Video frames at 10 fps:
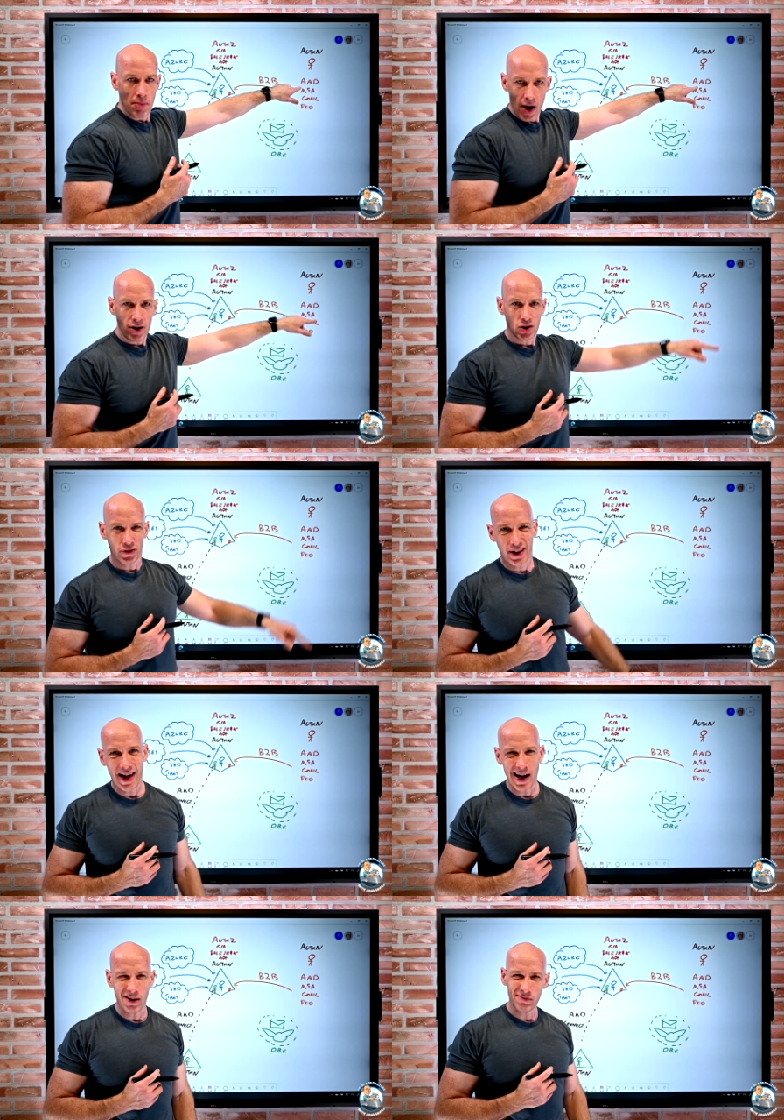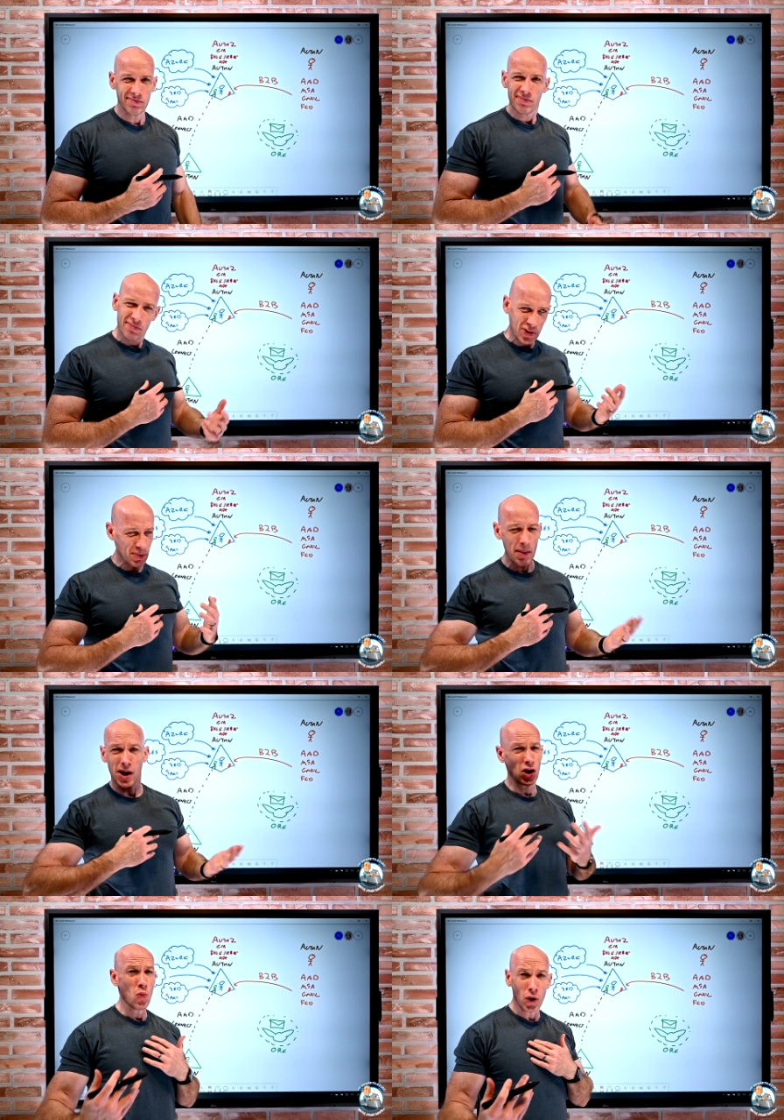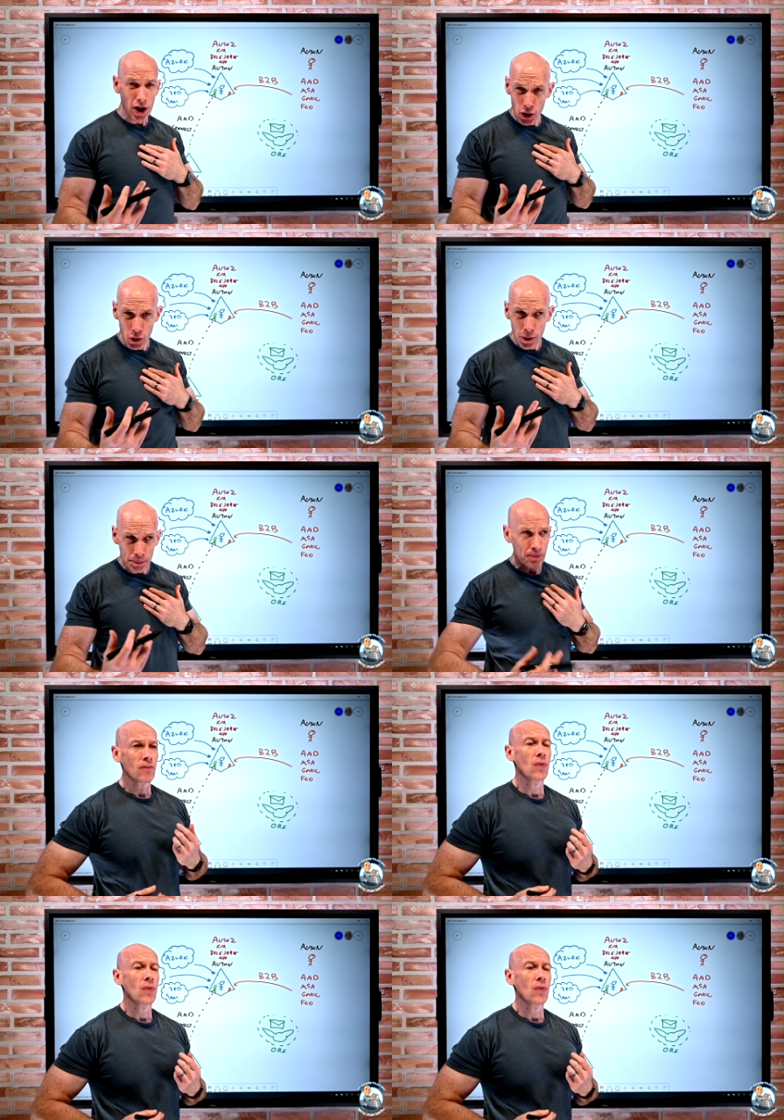a Microsoft account, which maybe I don't want to do,